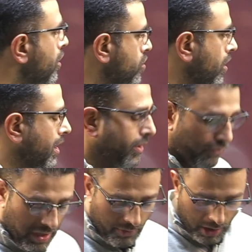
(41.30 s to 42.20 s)
So
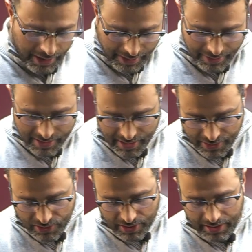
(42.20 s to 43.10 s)
we have already
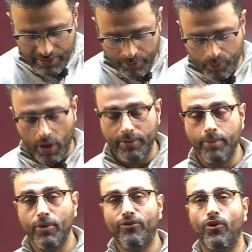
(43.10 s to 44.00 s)
discussed it in problem
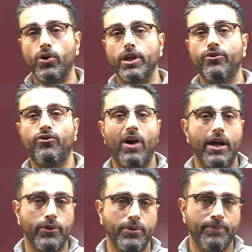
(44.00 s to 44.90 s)
number
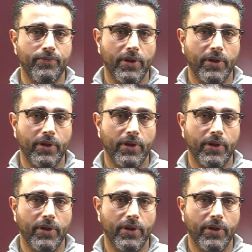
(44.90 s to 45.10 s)
45.